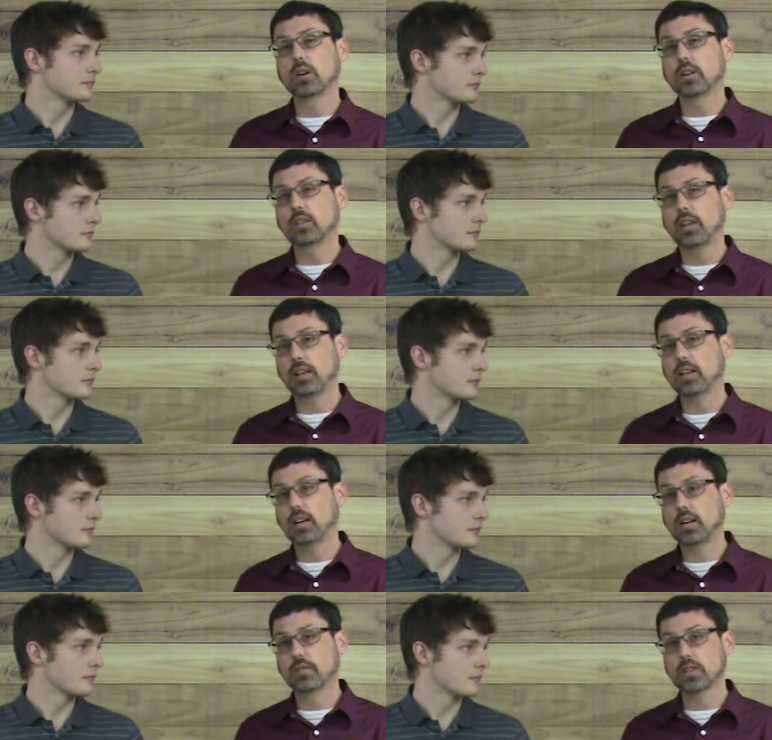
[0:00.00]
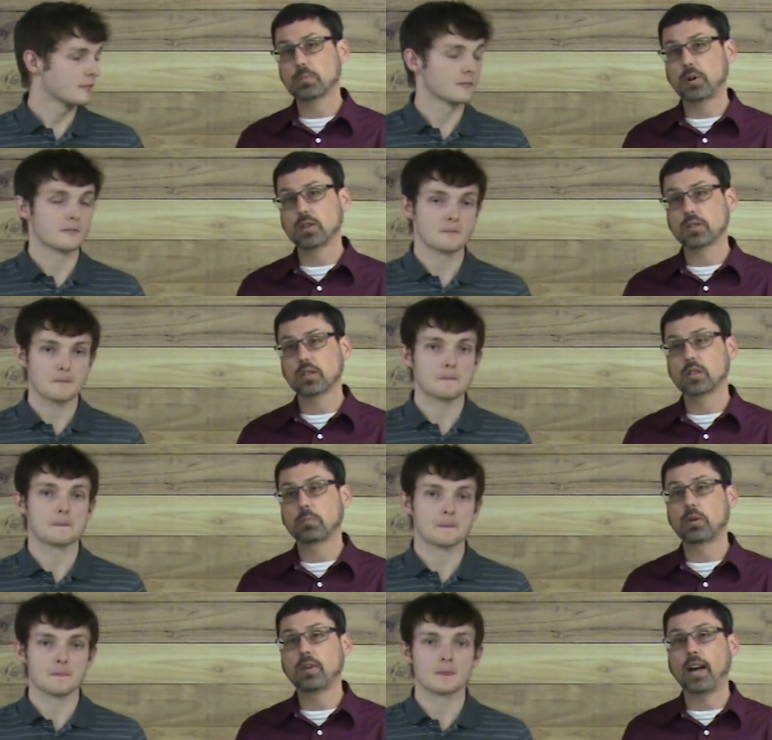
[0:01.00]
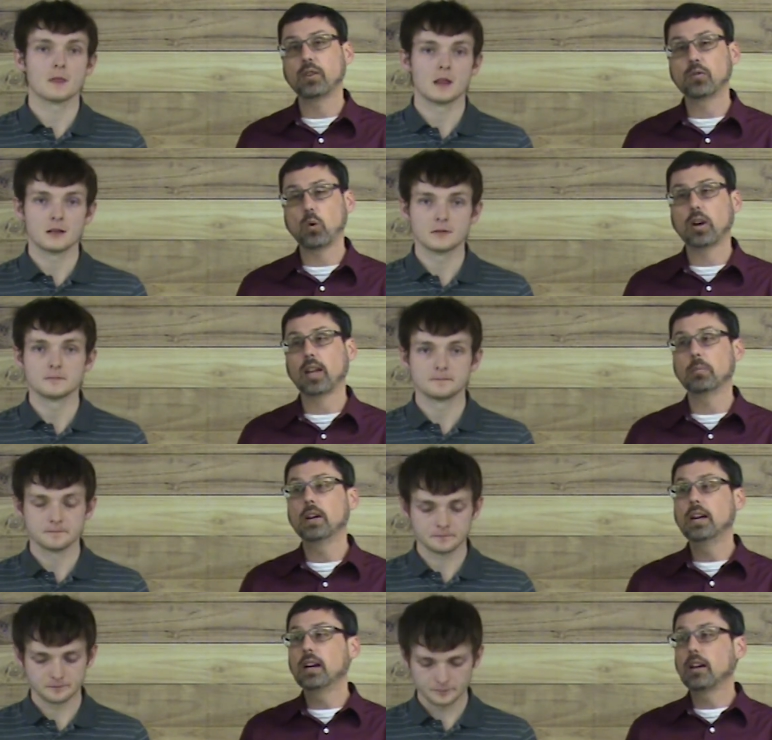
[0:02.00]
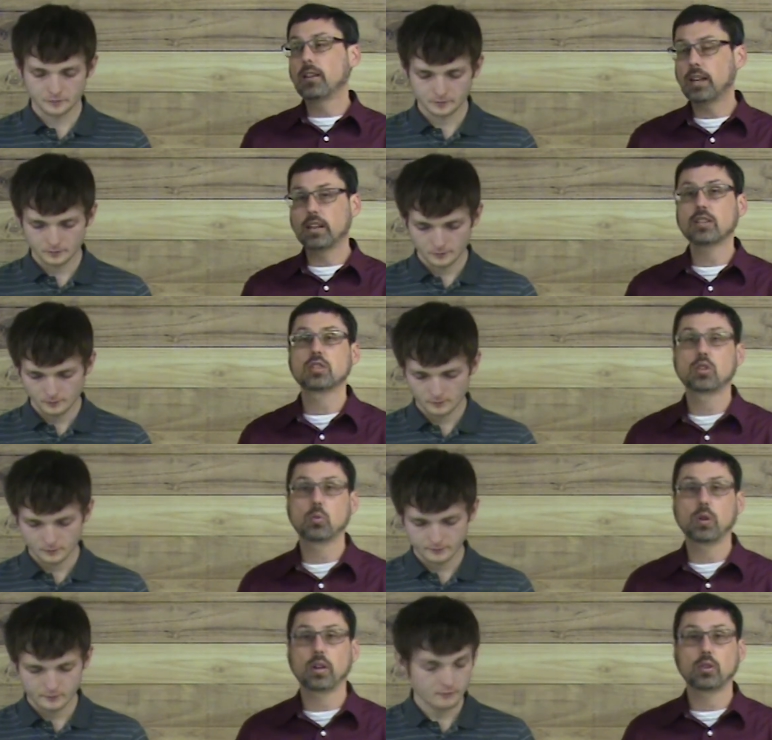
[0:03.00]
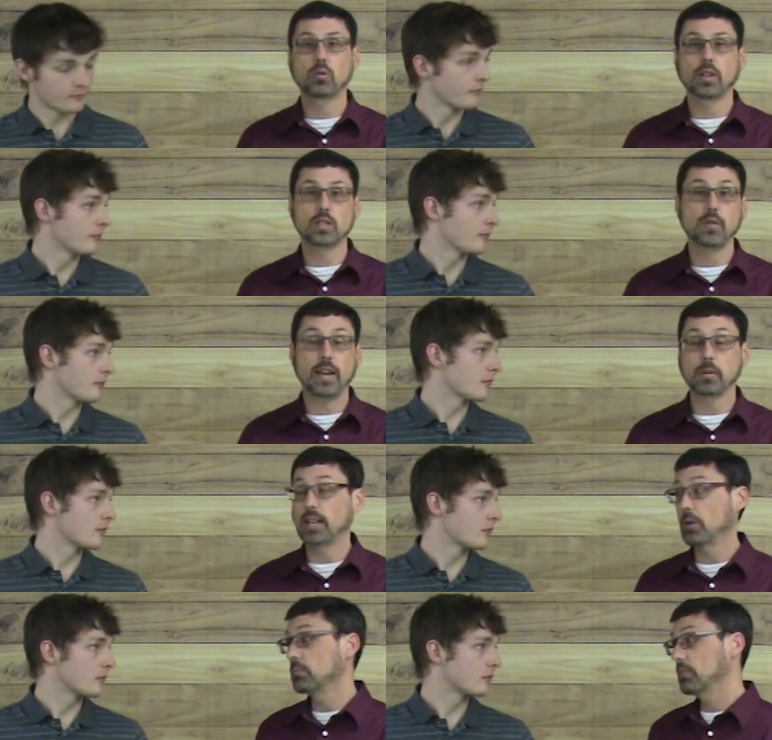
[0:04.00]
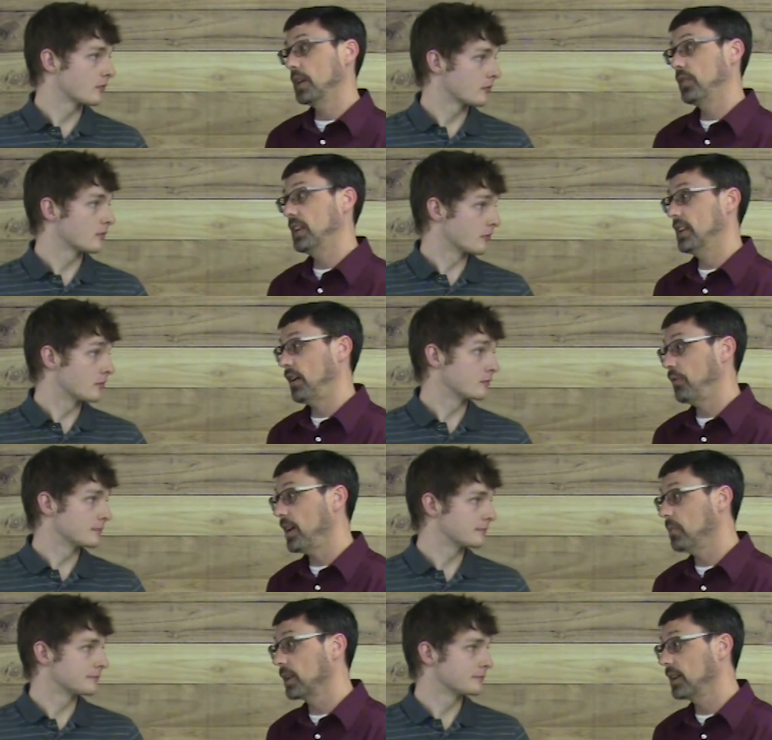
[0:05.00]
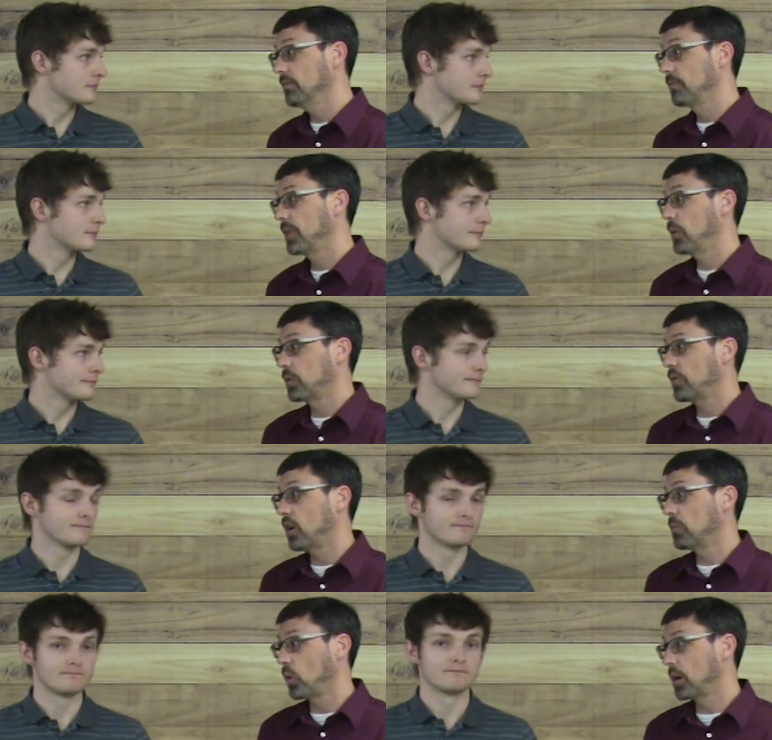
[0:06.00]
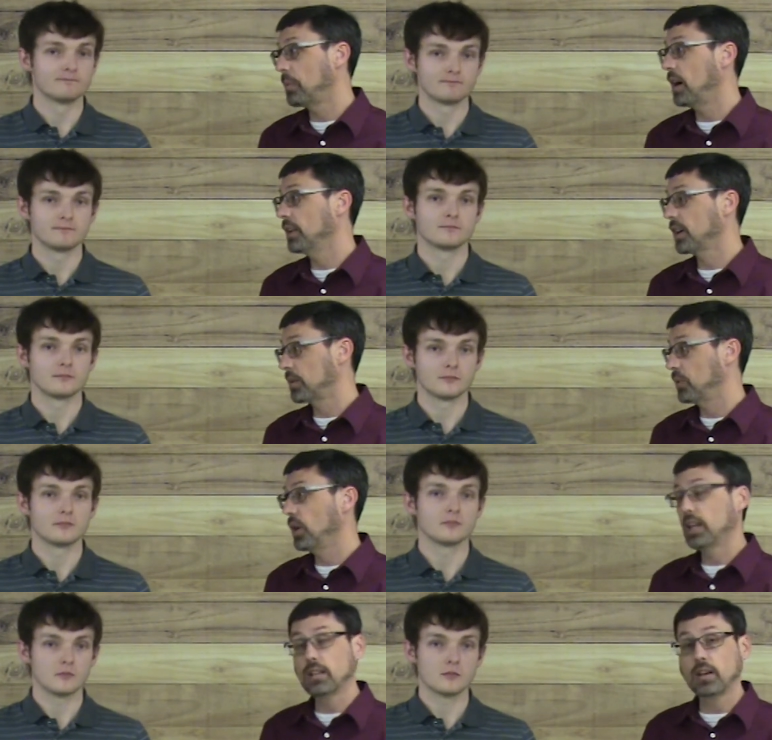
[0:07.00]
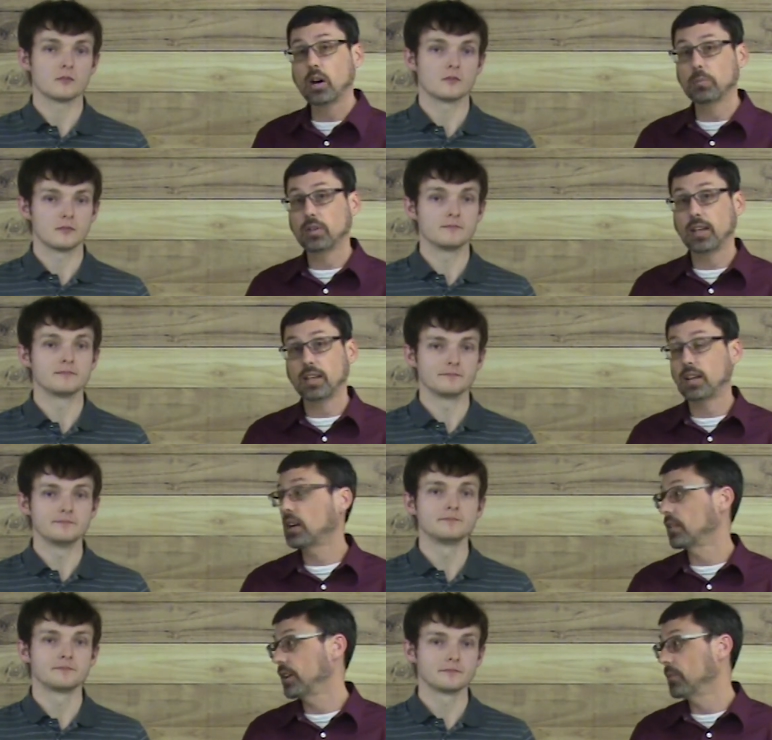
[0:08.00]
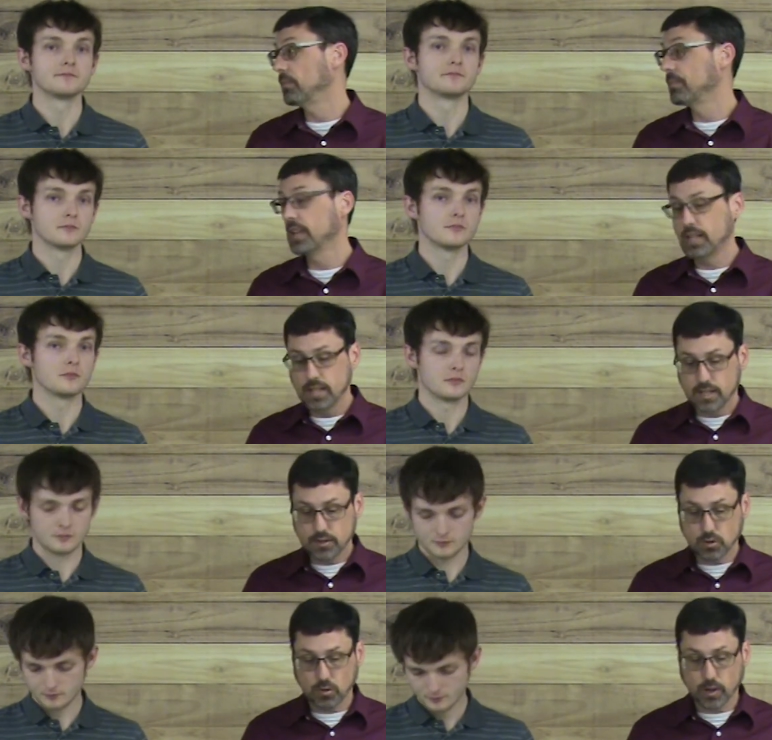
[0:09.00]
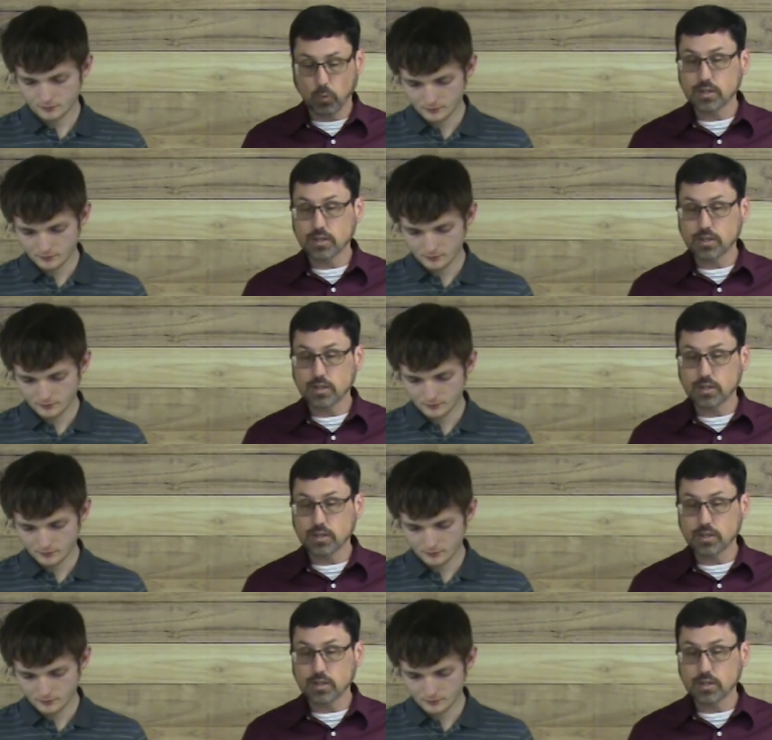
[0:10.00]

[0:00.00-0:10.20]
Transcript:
Speaker 1: order to take care of this person, to provide for him, in addition to, to his family. Now, if he didn't have family, it would fall more upon the community to help take mm -hmm. care of him. So it